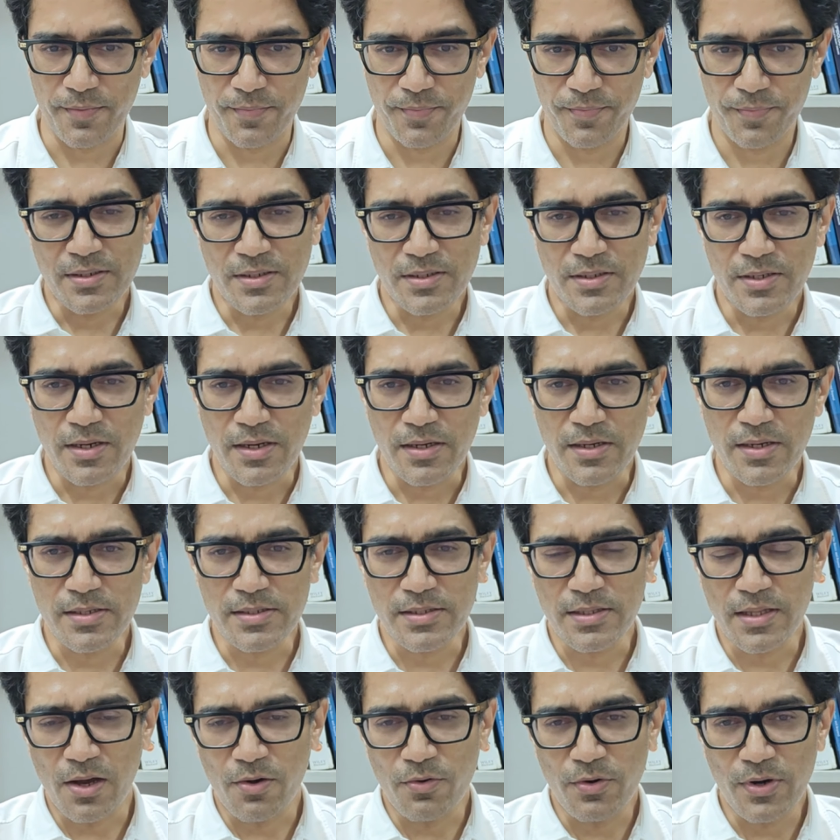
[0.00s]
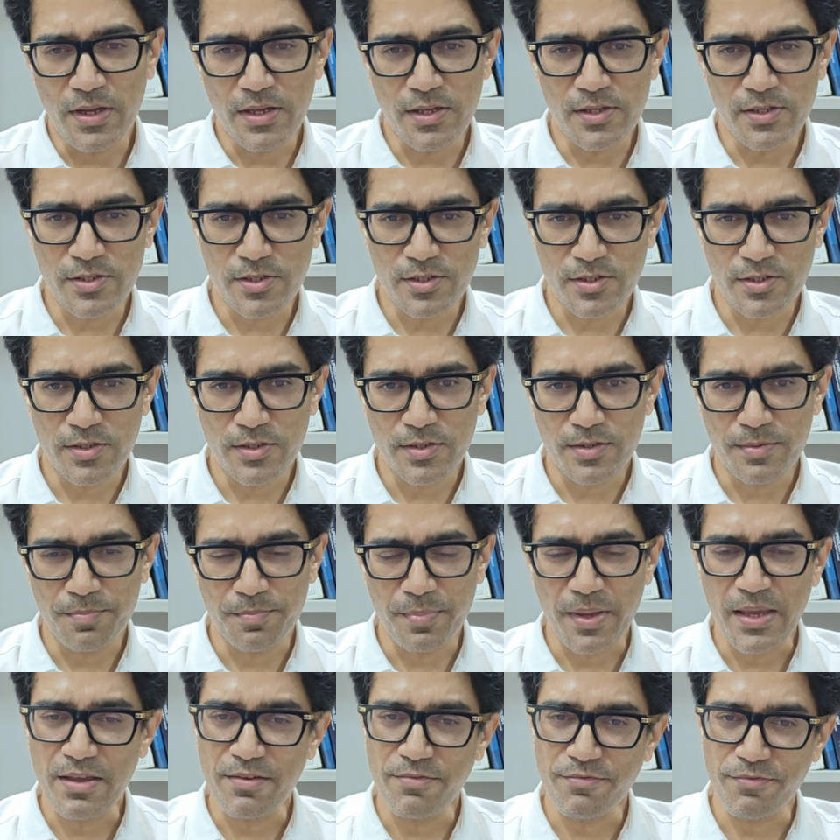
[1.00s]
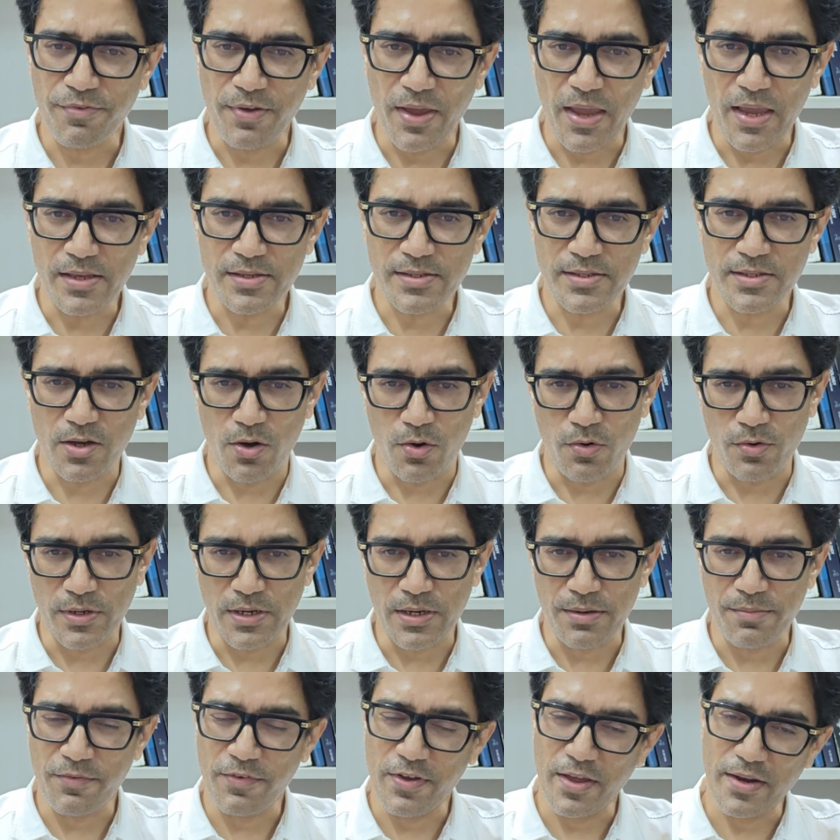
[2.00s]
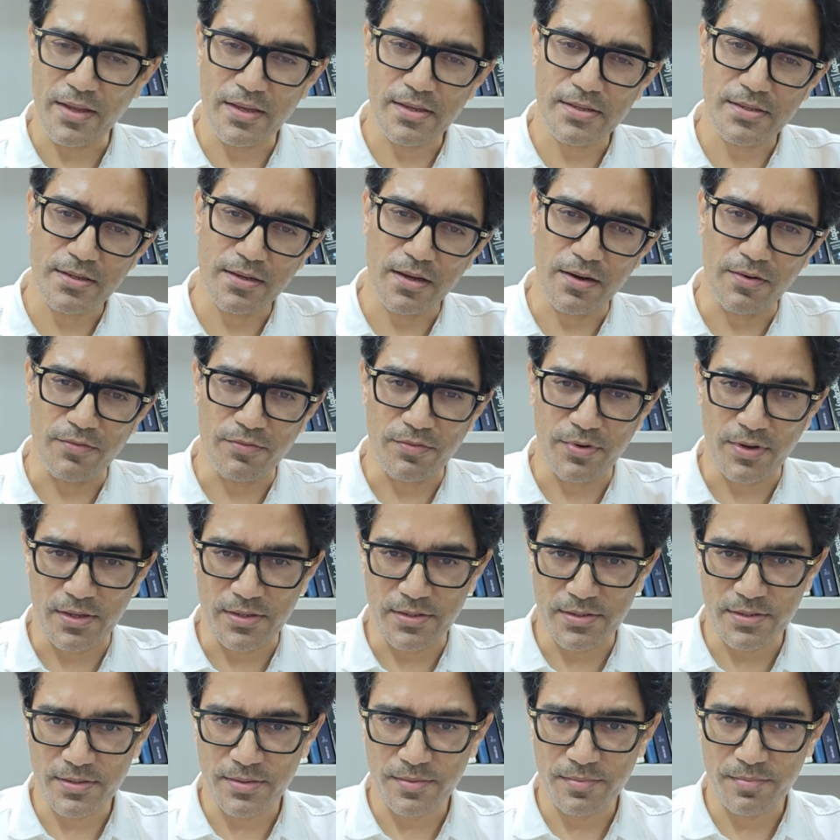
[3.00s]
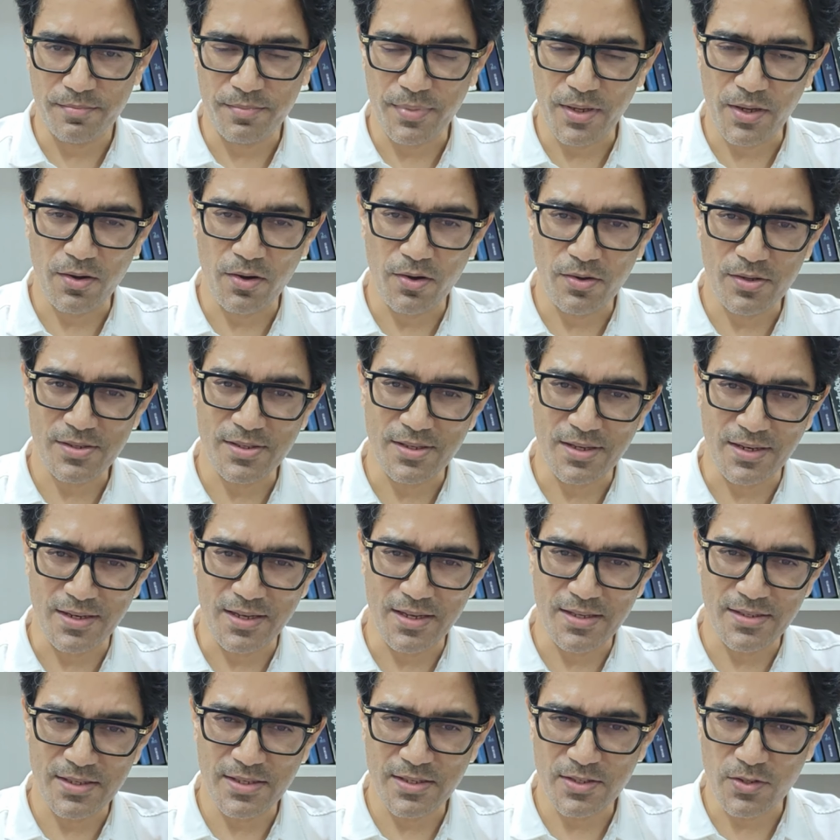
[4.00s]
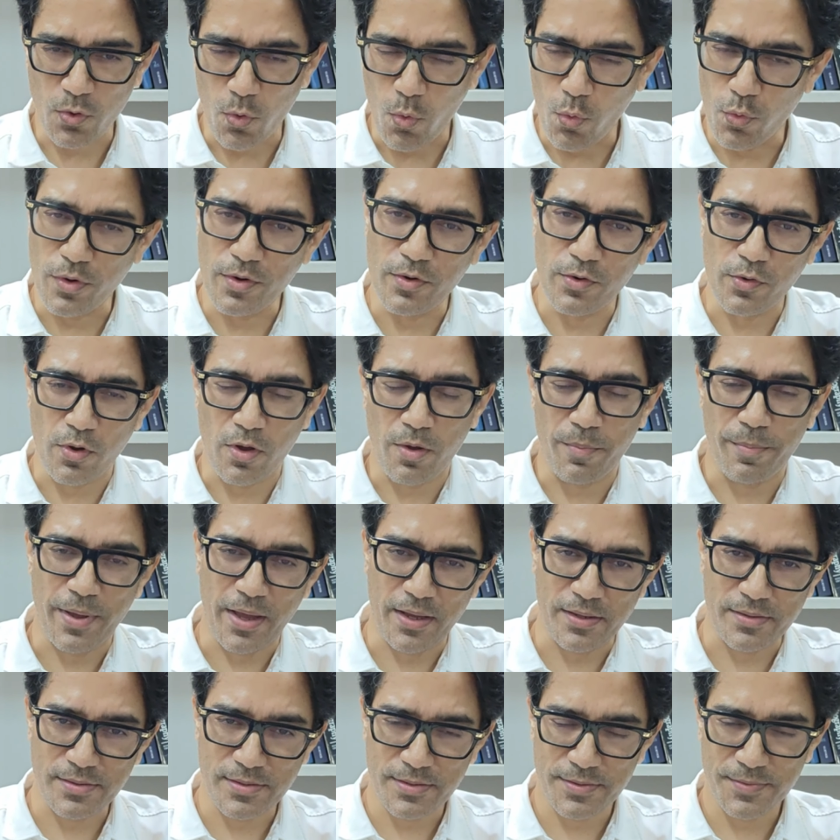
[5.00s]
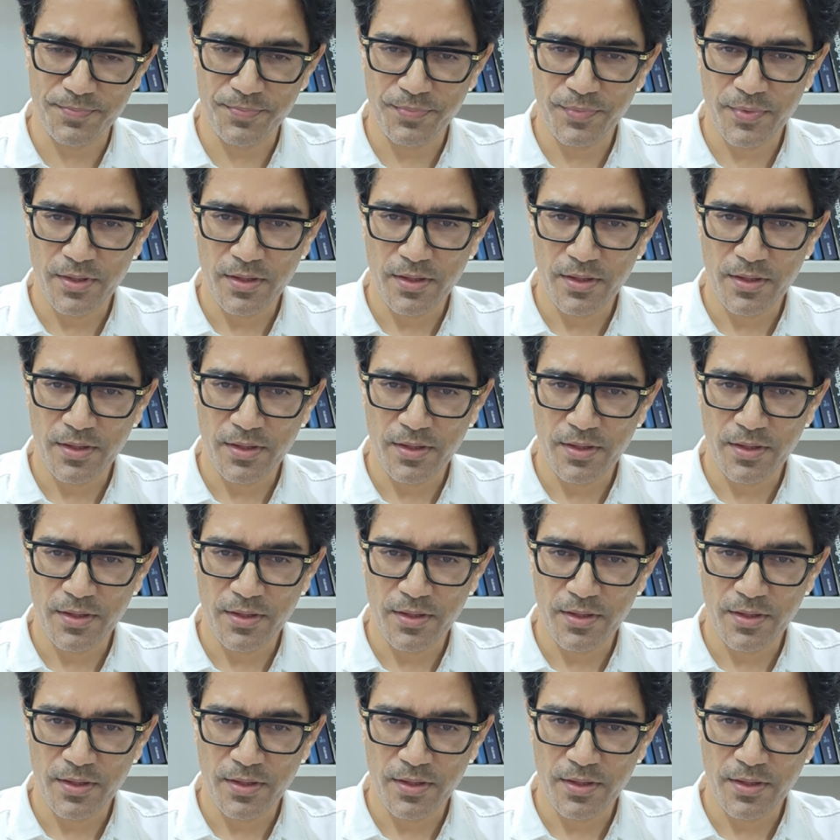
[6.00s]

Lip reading: But it is nowadays being phased out in various countries because it has its own drawbacks.